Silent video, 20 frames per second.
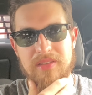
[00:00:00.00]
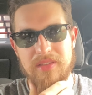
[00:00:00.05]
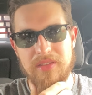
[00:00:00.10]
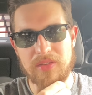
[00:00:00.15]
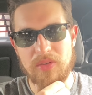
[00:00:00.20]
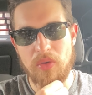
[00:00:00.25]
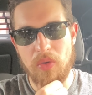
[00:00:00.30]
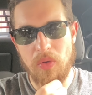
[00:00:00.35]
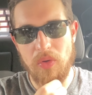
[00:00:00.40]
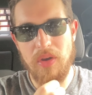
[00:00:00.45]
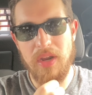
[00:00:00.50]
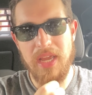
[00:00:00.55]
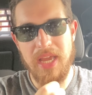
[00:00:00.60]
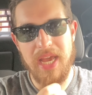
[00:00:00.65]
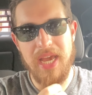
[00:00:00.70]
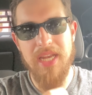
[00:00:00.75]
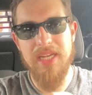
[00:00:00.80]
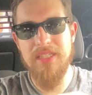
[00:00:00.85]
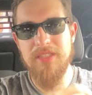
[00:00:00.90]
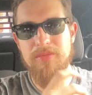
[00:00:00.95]
Jorge
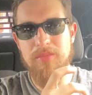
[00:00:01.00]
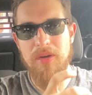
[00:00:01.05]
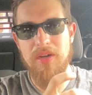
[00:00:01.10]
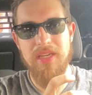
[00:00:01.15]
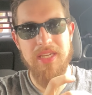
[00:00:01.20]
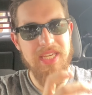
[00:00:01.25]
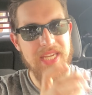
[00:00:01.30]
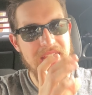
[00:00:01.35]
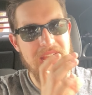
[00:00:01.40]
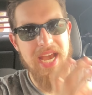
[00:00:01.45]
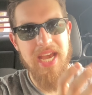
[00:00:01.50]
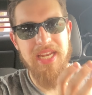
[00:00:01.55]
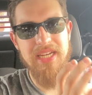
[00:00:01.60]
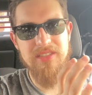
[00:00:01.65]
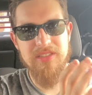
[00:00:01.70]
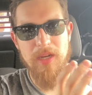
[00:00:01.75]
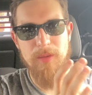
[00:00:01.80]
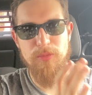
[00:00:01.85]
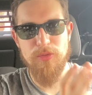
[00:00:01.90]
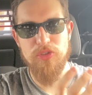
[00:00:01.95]
had
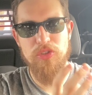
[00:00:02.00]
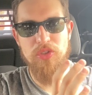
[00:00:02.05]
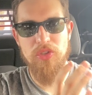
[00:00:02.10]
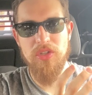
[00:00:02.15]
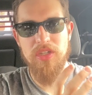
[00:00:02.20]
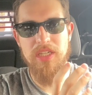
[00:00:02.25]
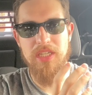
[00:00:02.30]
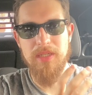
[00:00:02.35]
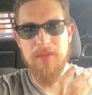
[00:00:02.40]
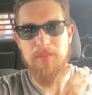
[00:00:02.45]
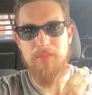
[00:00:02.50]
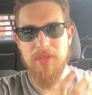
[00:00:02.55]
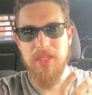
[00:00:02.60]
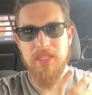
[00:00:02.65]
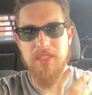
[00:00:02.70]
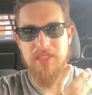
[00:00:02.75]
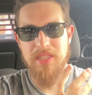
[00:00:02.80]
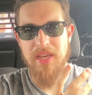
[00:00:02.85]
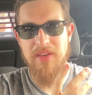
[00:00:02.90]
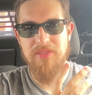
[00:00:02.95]
his opportunity to
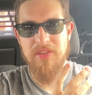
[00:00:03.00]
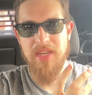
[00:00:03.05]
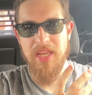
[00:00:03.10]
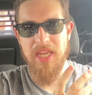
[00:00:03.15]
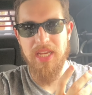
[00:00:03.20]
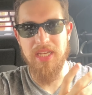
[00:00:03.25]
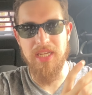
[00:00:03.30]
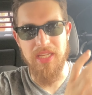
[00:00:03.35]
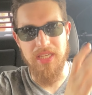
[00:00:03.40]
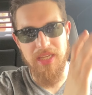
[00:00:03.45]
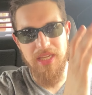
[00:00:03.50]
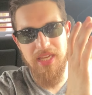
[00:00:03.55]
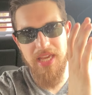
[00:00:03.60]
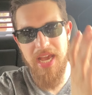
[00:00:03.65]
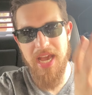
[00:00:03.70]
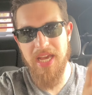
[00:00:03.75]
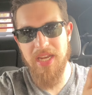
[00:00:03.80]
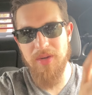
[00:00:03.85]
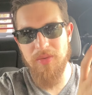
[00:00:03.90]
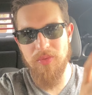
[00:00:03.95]
beat Devin Haney. He
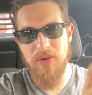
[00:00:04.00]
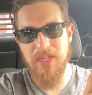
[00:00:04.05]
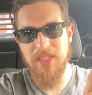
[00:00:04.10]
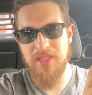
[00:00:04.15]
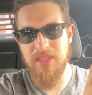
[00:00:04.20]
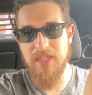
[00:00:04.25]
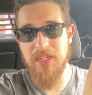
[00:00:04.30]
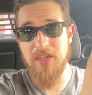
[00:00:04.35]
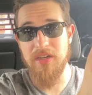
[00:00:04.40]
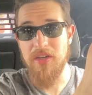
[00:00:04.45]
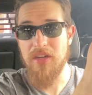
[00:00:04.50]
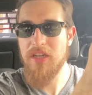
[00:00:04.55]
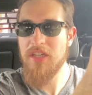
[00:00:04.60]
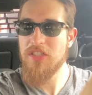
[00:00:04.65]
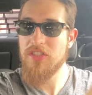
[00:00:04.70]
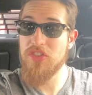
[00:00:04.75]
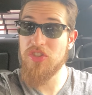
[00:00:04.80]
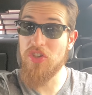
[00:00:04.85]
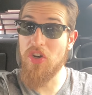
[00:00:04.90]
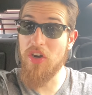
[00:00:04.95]
had it right there.
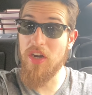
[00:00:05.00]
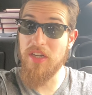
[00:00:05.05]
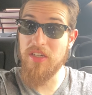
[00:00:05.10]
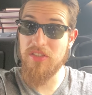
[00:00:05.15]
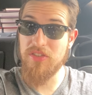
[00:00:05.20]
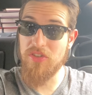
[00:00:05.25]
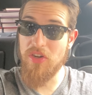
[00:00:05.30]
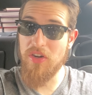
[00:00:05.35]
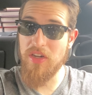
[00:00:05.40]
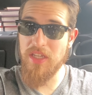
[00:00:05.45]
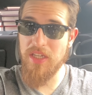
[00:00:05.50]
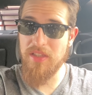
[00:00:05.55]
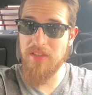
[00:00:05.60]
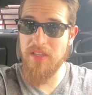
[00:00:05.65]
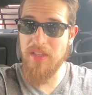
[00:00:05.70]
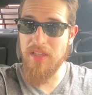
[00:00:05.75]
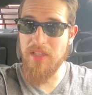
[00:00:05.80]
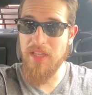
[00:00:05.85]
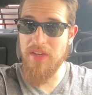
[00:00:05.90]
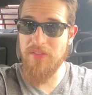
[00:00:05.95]
Starting at
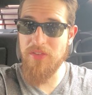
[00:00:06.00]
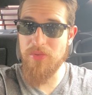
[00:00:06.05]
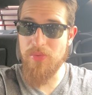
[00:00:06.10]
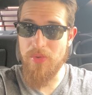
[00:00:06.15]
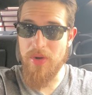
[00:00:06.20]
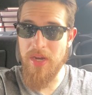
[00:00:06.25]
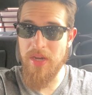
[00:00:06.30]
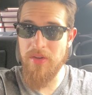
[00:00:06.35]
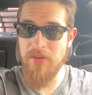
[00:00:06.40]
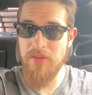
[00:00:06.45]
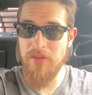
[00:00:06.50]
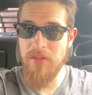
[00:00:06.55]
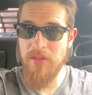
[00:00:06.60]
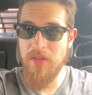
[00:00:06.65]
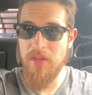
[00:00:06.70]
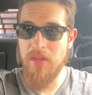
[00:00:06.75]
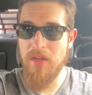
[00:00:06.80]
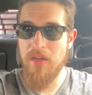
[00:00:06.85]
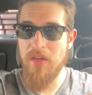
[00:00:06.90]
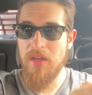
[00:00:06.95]
the 11th round,
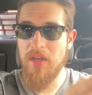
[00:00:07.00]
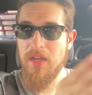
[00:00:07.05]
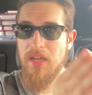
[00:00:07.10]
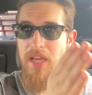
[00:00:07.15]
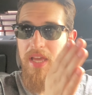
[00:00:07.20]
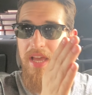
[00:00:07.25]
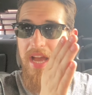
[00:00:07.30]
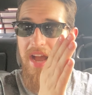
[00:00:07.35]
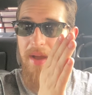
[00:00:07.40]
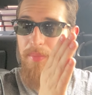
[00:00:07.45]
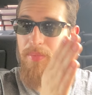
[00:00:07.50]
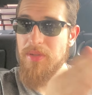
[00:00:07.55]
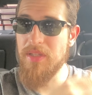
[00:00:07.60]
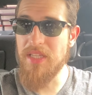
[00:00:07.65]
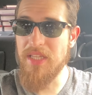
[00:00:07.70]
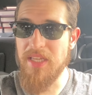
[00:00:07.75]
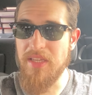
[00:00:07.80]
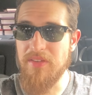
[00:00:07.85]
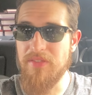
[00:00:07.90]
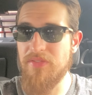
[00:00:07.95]
I
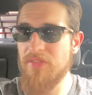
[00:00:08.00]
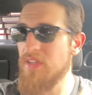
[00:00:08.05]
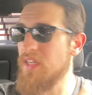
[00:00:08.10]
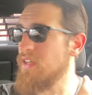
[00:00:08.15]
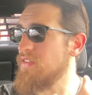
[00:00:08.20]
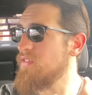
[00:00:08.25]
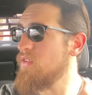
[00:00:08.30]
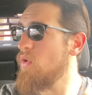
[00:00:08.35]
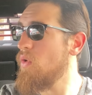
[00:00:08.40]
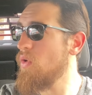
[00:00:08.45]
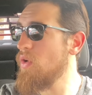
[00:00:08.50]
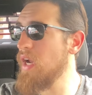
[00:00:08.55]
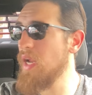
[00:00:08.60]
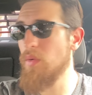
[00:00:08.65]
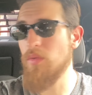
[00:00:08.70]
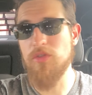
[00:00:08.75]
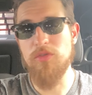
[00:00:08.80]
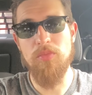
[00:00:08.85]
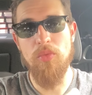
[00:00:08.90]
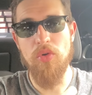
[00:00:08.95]
believe if Jorge
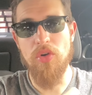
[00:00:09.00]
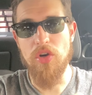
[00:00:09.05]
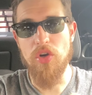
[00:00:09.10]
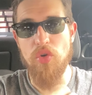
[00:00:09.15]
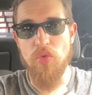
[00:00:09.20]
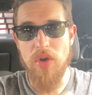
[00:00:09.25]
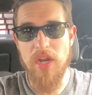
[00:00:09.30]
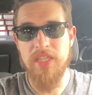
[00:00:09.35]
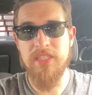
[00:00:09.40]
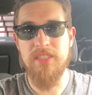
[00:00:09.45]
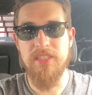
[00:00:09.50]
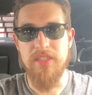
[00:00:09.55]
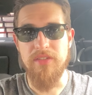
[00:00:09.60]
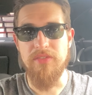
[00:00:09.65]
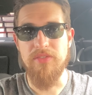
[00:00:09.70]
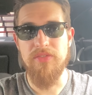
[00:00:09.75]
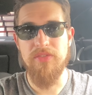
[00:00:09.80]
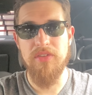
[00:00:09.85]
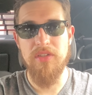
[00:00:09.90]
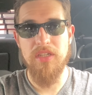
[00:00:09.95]
was more
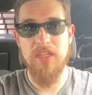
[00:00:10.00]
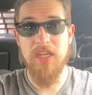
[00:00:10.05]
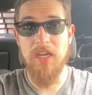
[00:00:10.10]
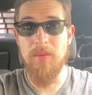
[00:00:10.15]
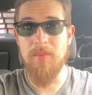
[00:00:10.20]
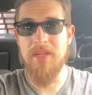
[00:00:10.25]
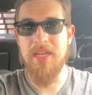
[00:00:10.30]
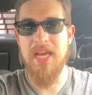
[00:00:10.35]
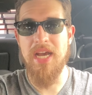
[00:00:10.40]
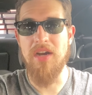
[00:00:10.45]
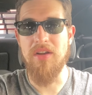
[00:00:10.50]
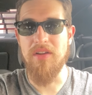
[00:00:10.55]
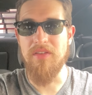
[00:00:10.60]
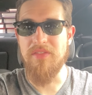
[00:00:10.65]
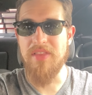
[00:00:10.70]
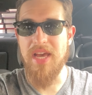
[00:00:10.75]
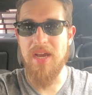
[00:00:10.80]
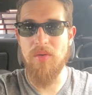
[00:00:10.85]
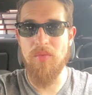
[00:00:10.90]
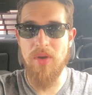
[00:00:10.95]
aggressive coming out
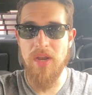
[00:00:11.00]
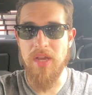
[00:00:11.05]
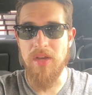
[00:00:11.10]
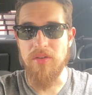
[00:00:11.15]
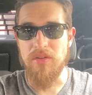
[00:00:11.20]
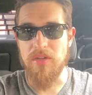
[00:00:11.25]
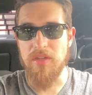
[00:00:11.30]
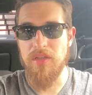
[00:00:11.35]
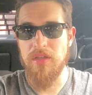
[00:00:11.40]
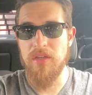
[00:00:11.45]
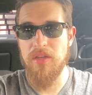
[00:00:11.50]
of that round,